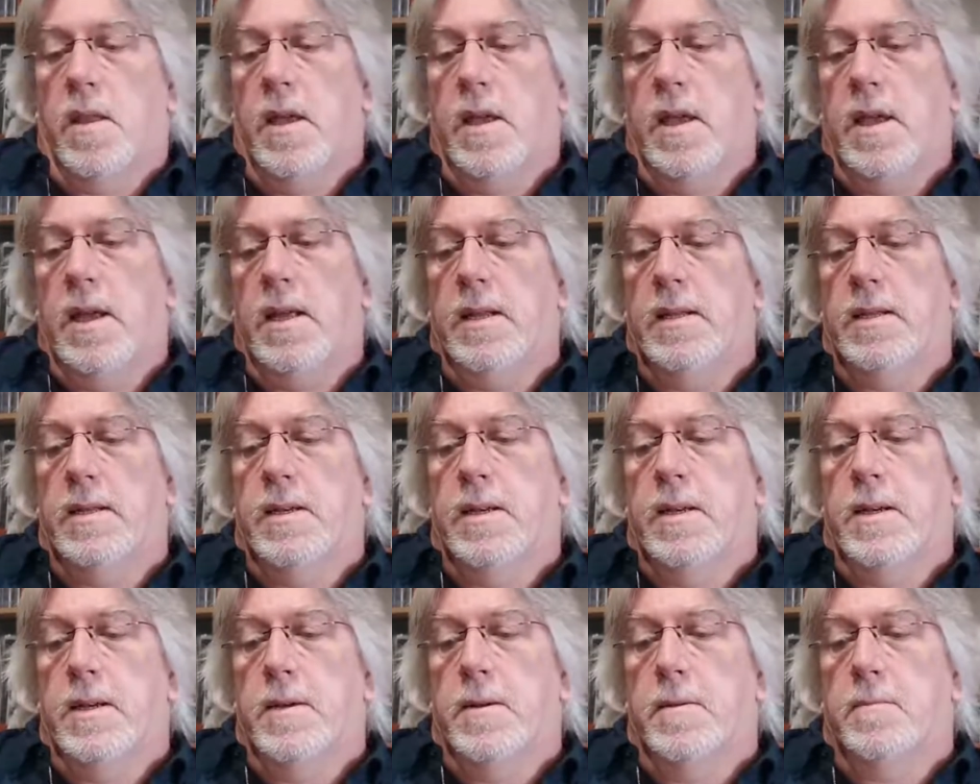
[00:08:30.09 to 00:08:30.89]
And
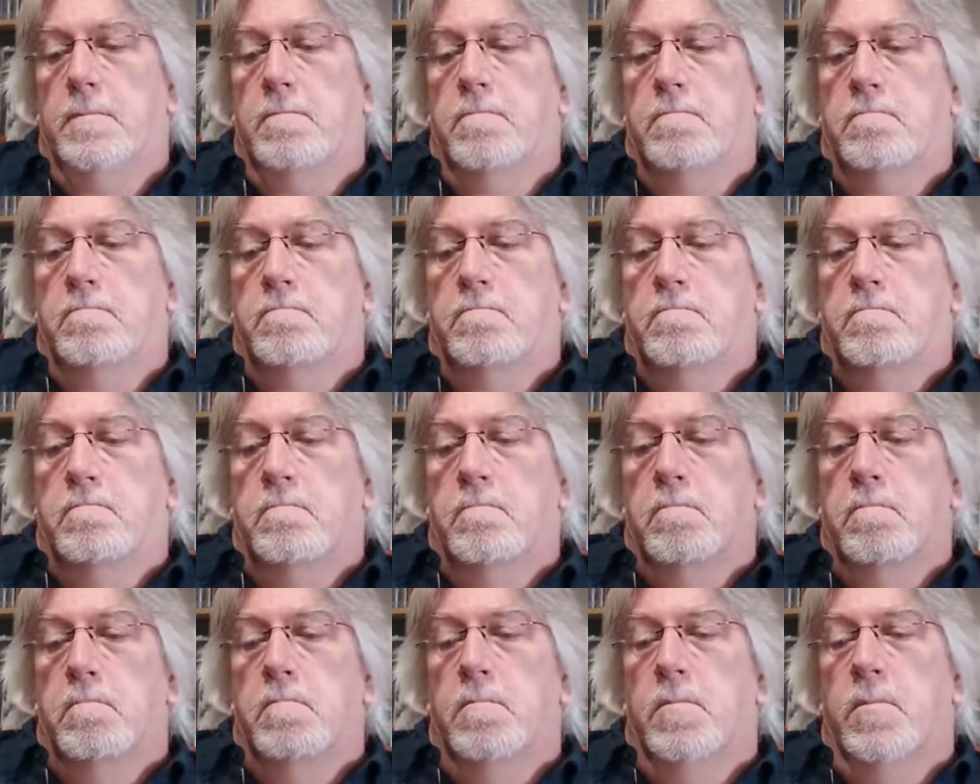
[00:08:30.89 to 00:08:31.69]
a
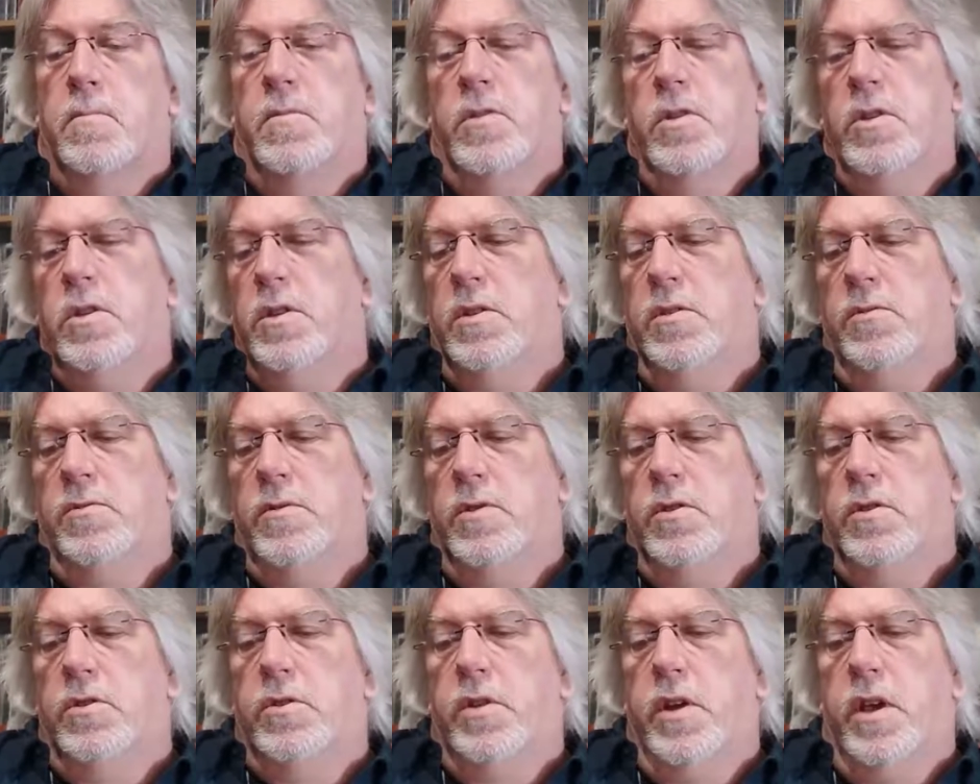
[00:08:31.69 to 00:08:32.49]
very
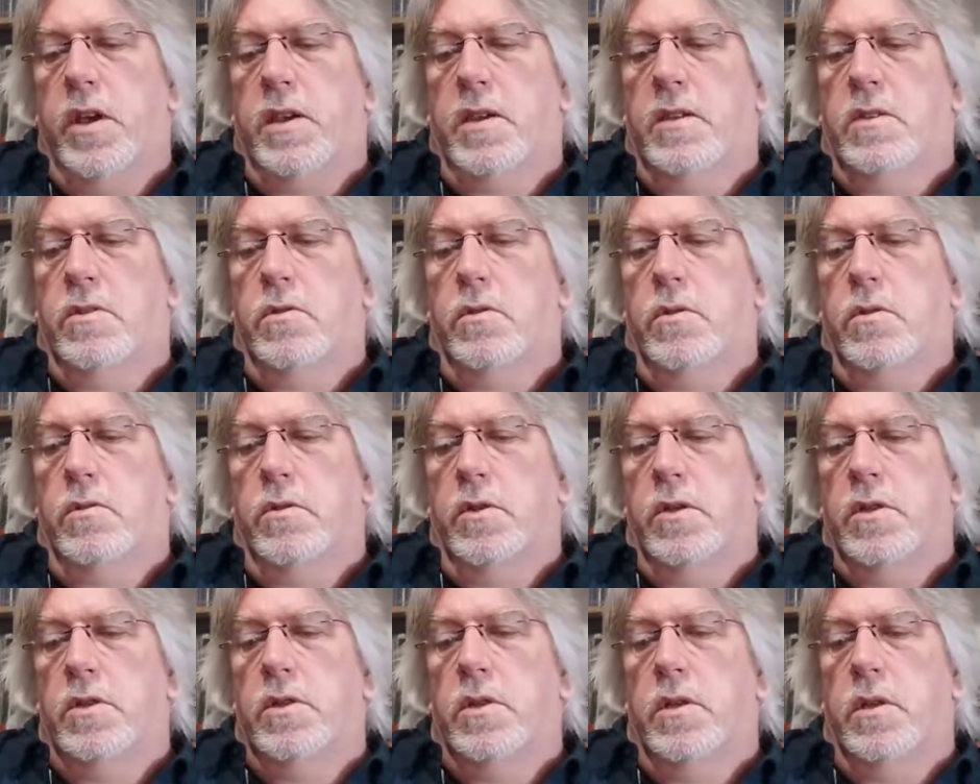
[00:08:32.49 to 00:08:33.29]
different track to the
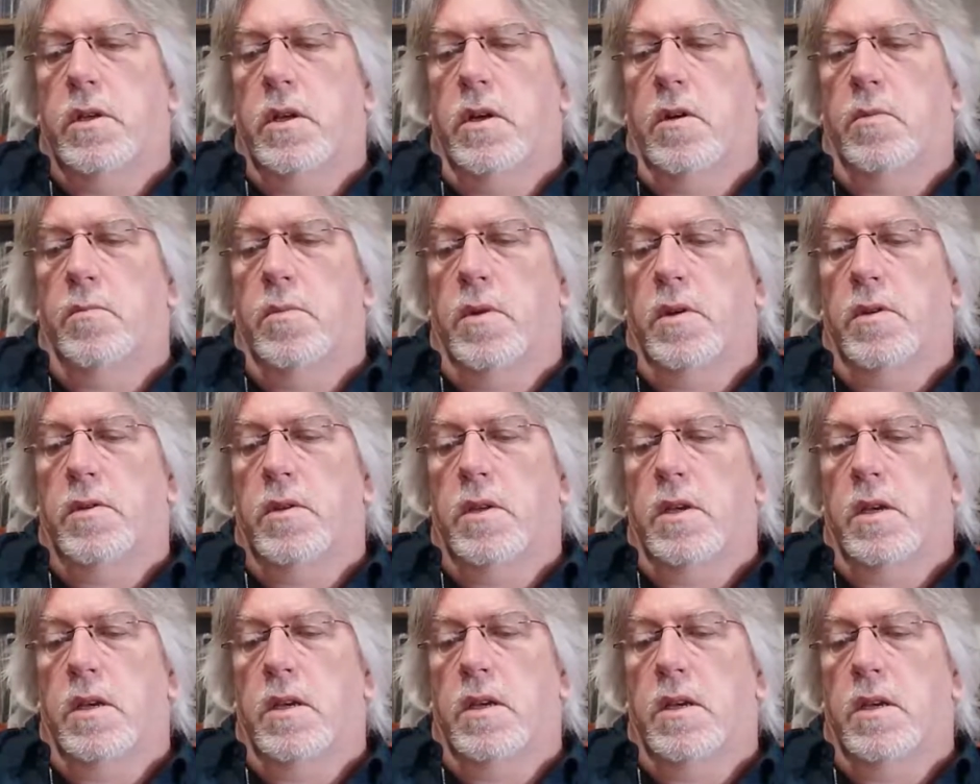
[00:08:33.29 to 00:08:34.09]
rest of the album, I
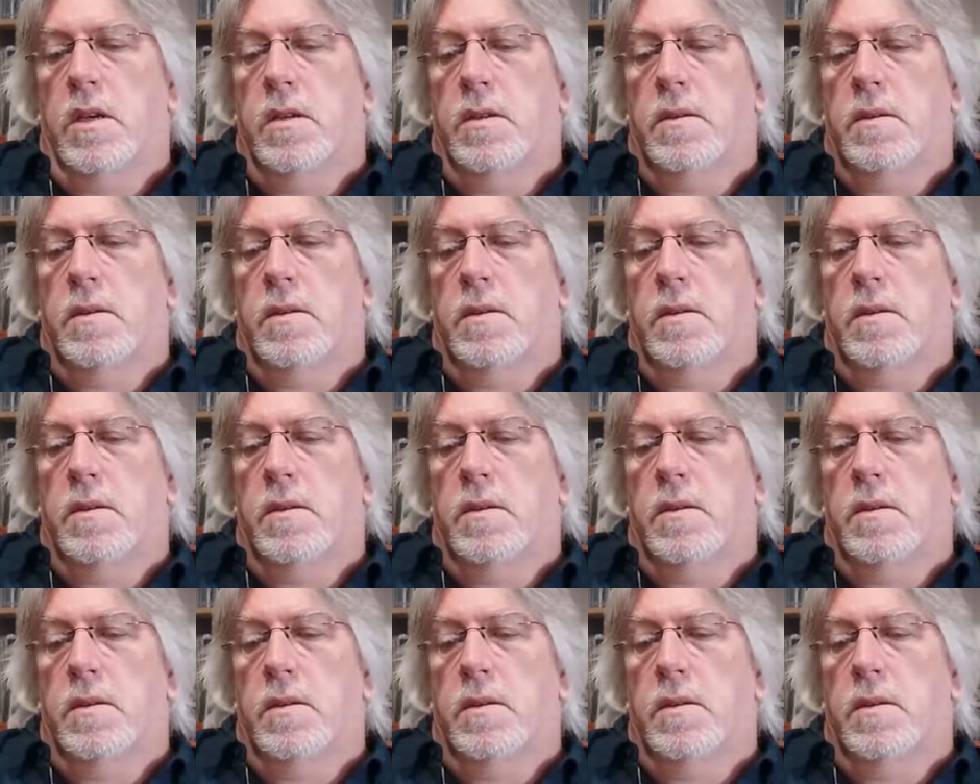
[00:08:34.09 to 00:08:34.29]
think.